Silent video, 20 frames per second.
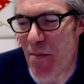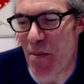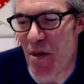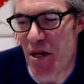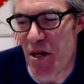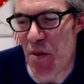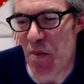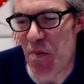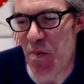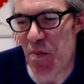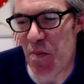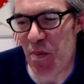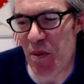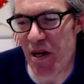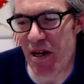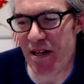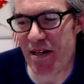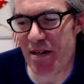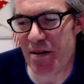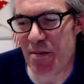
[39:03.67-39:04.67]

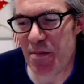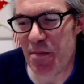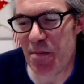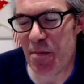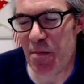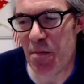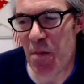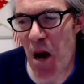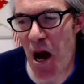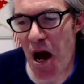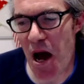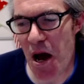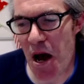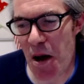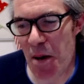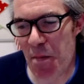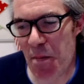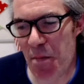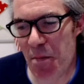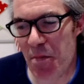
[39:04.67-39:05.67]
But
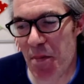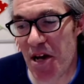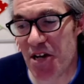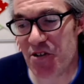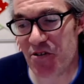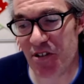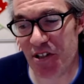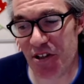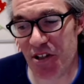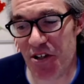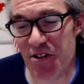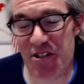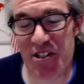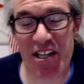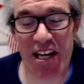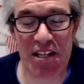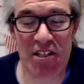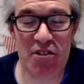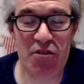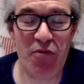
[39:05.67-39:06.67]
measuring those
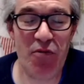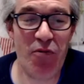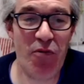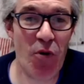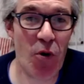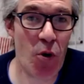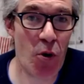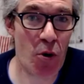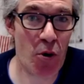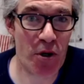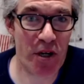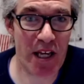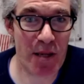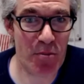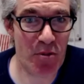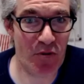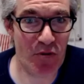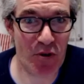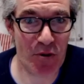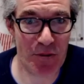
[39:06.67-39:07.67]
against 4
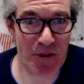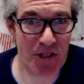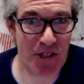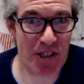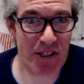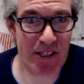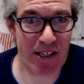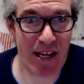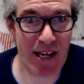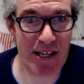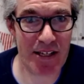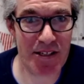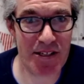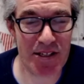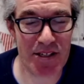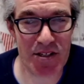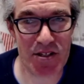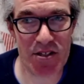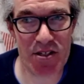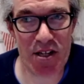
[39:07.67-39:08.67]
key performance
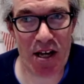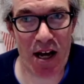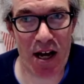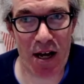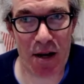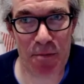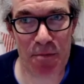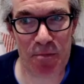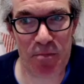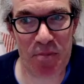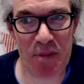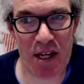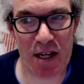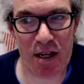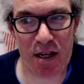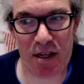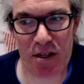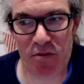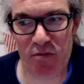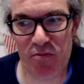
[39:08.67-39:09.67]
indicators,
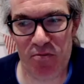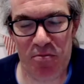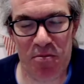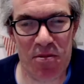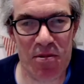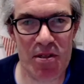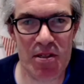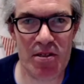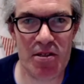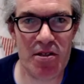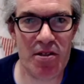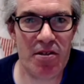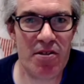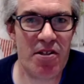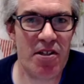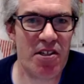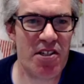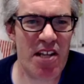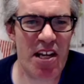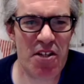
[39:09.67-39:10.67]
kind of
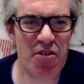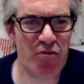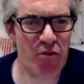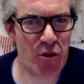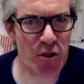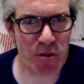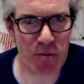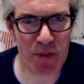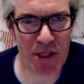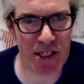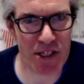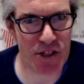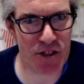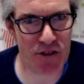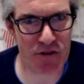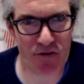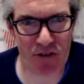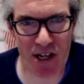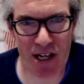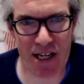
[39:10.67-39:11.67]
successful
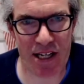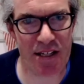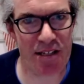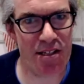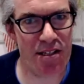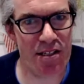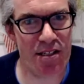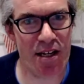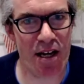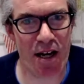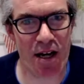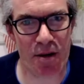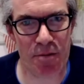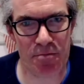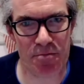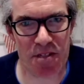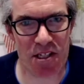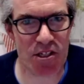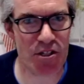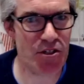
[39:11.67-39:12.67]
completion rate,
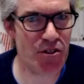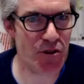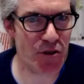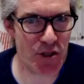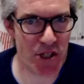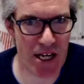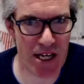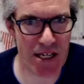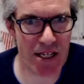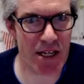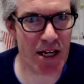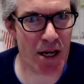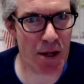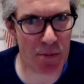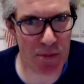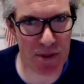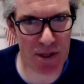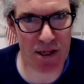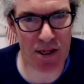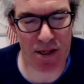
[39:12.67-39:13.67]
digital
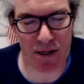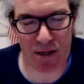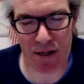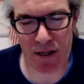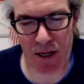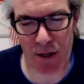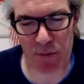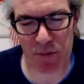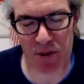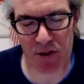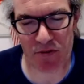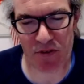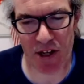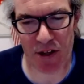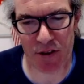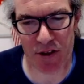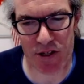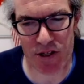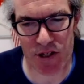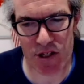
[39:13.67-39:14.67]
take-up, a couple of
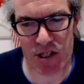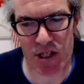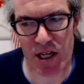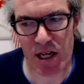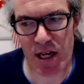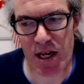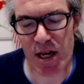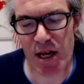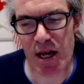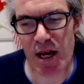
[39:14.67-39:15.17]
others,